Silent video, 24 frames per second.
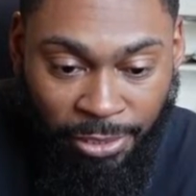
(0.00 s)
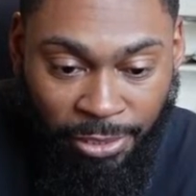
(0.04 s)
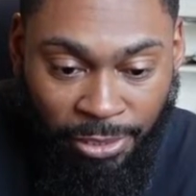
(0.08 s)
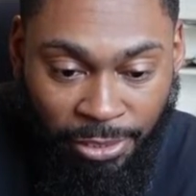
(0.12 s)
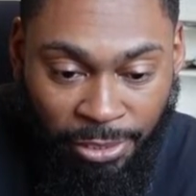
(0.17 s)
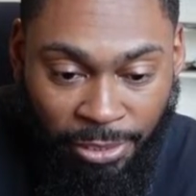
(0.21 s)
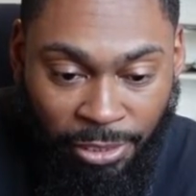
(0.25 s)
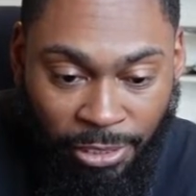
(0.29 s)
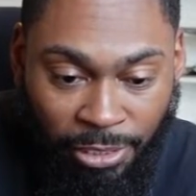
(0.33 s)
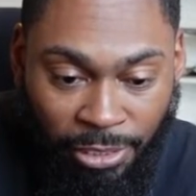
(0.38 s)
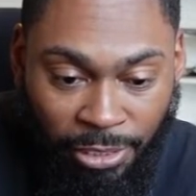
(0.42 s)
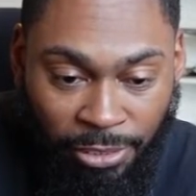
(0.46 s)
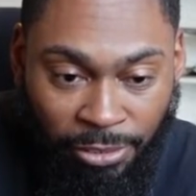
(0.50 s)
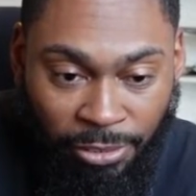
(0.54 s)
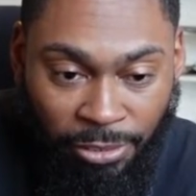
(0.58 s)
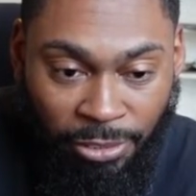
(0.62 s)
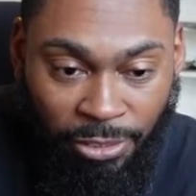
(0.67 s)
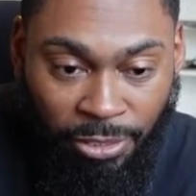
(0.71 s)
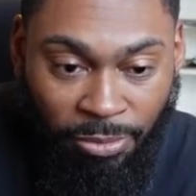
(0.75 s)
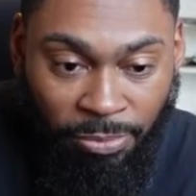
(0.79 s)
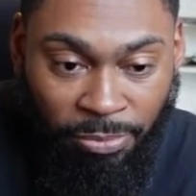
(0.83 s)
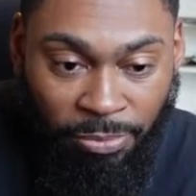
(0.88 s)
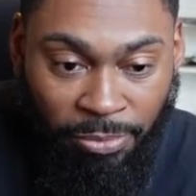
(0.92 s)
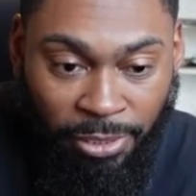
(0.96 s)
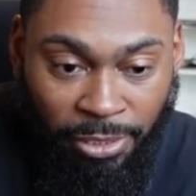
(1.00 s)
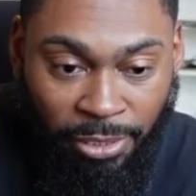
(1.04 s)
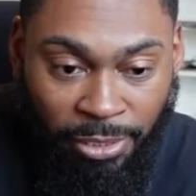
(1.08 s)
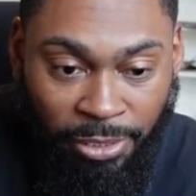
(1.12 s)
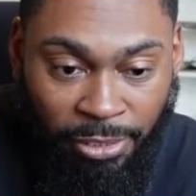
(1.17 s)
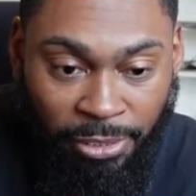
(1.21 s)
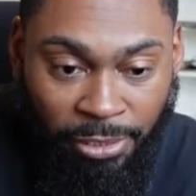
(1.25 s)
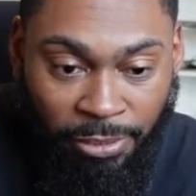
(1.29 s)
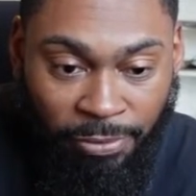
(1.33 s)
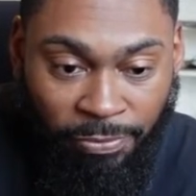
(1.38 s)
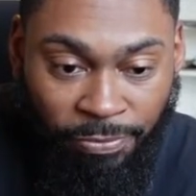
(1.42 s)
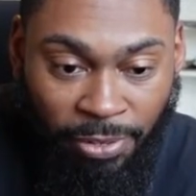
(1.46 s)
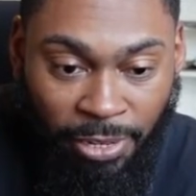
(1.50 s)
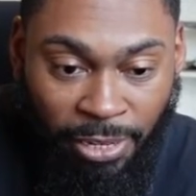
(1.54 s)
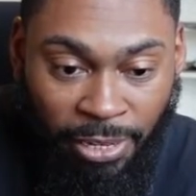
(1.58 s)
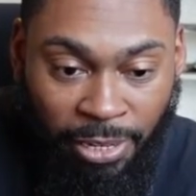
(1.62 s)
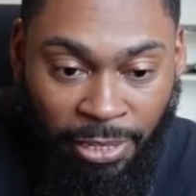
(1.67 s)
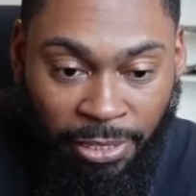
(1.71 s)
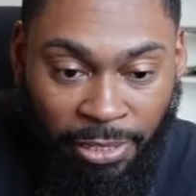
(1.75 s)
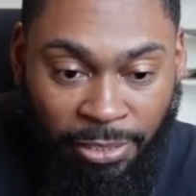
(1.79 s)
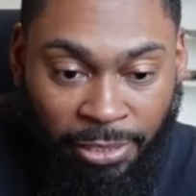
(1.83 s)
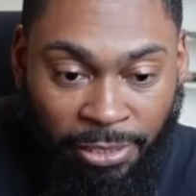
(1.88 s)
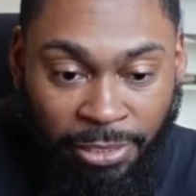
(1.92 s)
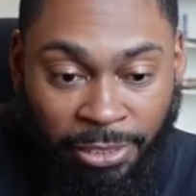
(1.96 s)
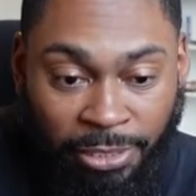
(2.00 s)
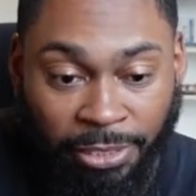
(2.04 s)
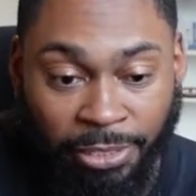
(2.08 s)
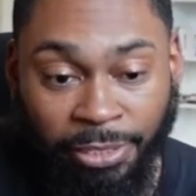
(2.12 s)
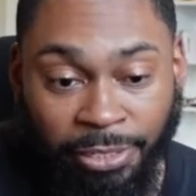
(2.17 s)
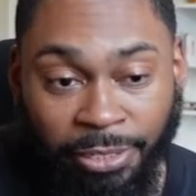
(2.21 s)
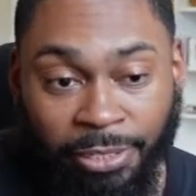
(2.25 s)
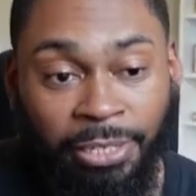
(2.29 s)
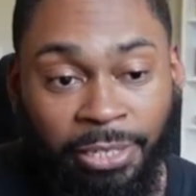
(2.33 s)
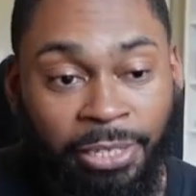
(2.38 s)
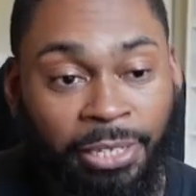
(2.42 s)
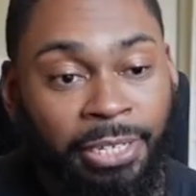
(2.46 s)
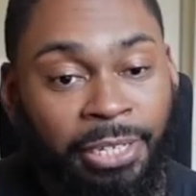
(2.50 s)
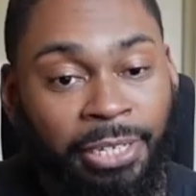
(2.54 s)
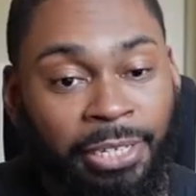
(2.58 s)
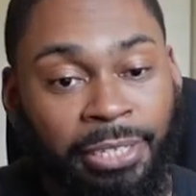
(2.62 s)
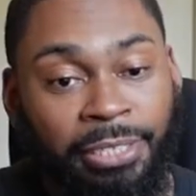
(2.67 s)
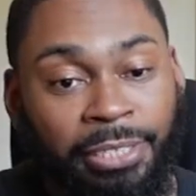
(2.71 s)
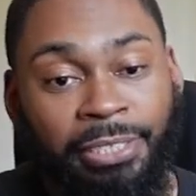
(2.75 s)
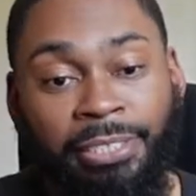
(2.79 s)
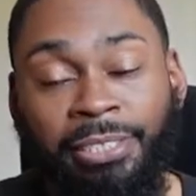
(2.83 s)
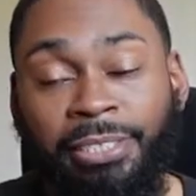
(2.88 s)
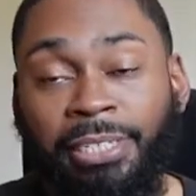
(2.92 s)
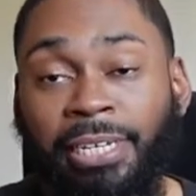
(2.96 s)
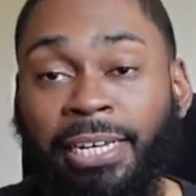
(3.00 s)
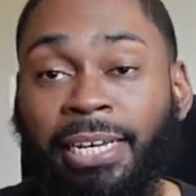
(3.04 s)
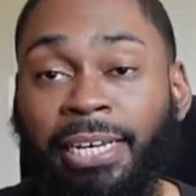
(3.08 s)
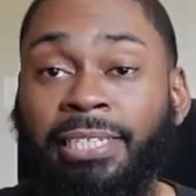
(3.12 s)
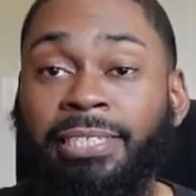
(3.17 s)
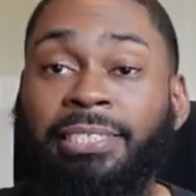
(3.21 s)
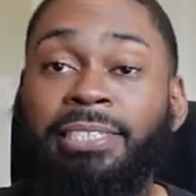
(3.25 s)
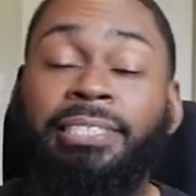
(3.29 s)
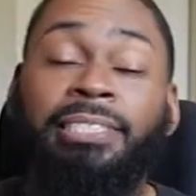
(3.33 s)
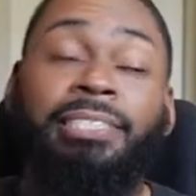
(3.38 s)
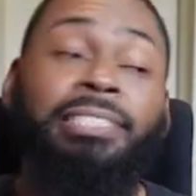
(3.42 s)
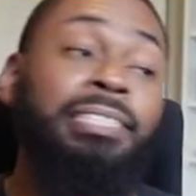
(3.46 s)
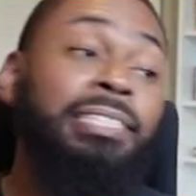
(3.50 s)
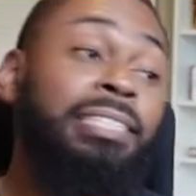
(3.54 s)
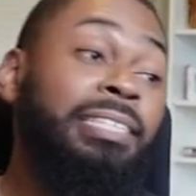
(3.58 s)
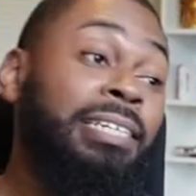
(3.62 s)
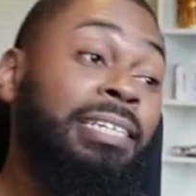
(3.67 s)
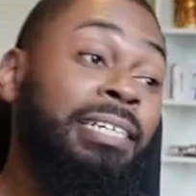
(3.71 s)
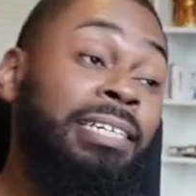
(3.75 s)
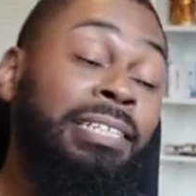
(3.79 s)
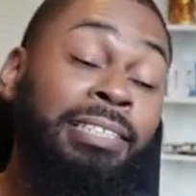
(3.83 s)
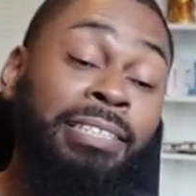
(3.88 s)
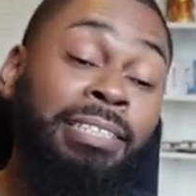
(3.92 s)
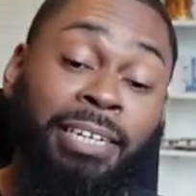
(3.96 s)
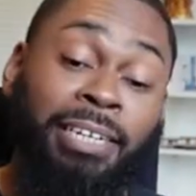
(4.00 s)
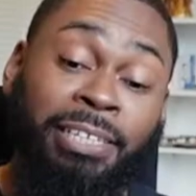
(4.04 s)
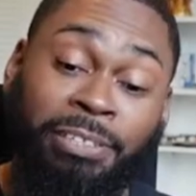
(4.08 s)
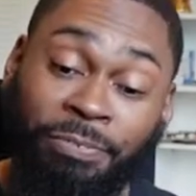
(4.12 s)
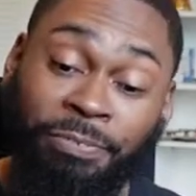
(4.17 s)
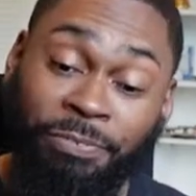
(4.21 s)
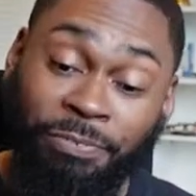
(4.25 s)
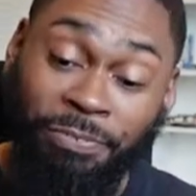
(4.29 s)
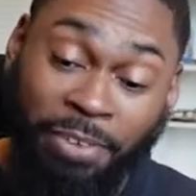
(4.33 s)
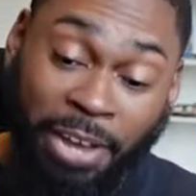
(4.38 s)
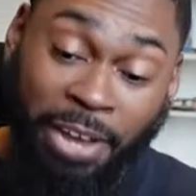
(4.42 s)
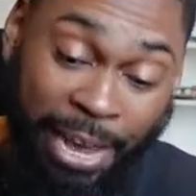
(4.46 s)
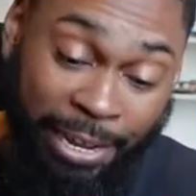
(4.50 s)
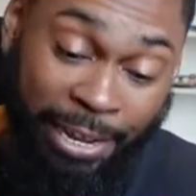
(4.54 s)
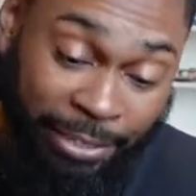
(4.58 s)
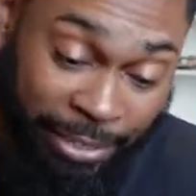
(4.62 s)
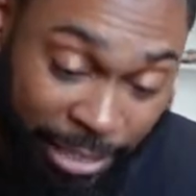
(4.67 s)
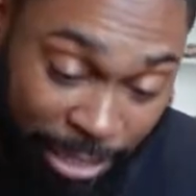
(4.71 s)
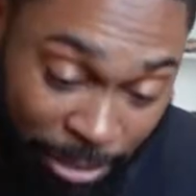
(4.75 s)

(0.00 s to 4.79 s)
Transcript: Chainsaw Man is finally here. Yes, another fire